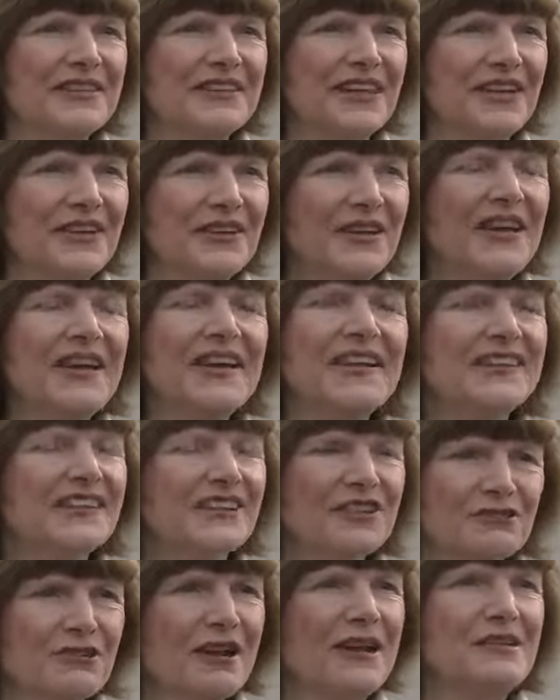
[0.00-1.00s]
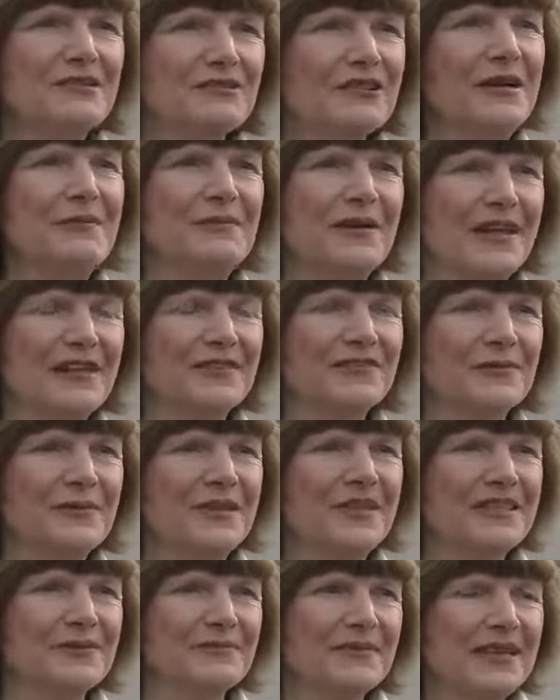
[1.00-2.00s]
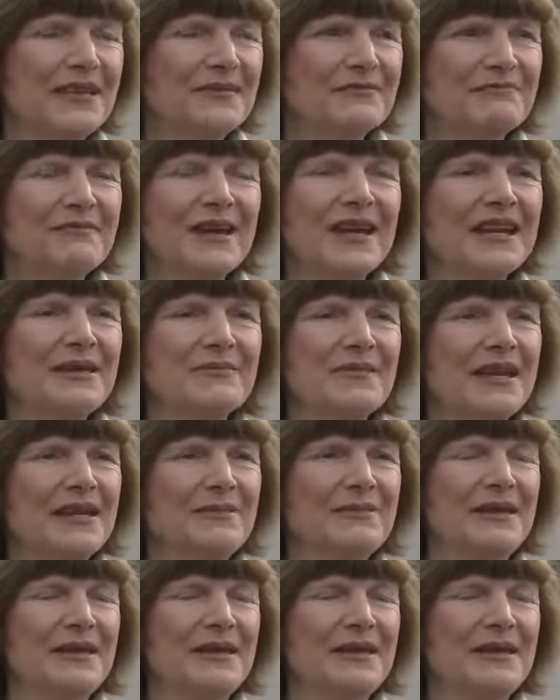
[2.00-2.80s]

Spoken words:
so it's a great place for me to meet many